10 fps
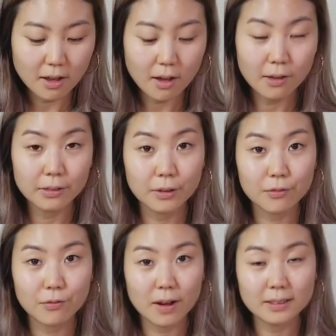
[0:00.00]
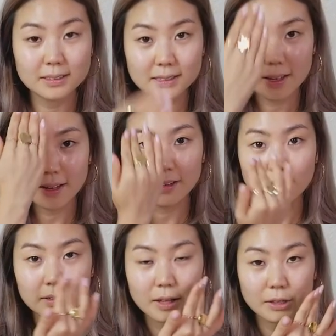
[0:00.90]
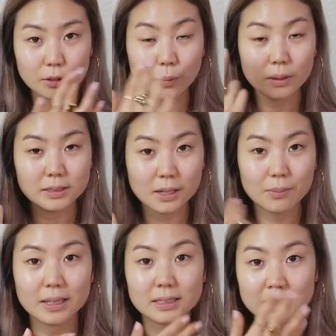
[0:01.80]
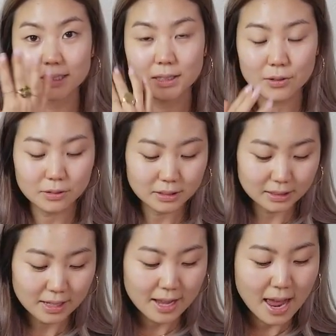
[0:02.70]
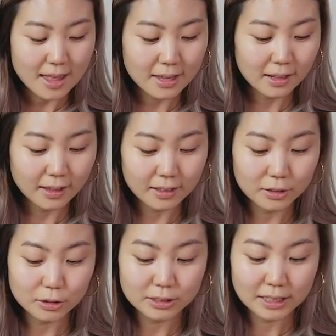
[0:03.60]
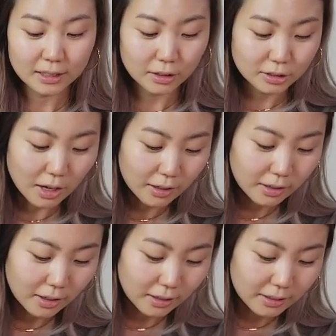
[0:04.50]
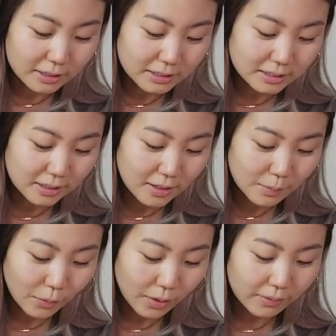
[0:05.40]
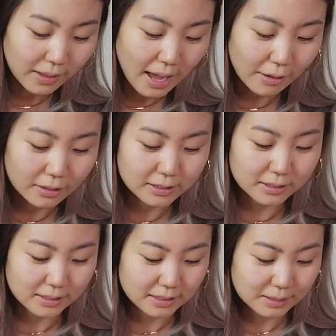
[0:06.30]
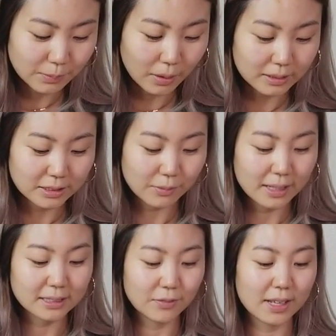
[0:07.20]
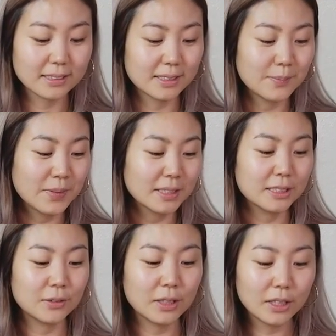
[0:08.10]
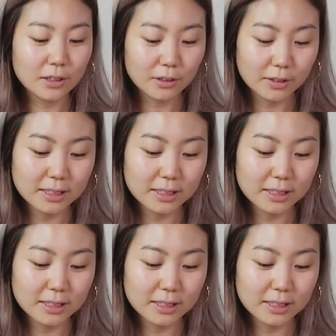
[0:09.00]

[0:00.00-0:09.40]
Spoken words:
on the front side, like towards like my T-zones, and then I like using the darker colors more on the outer parts of my face. So here you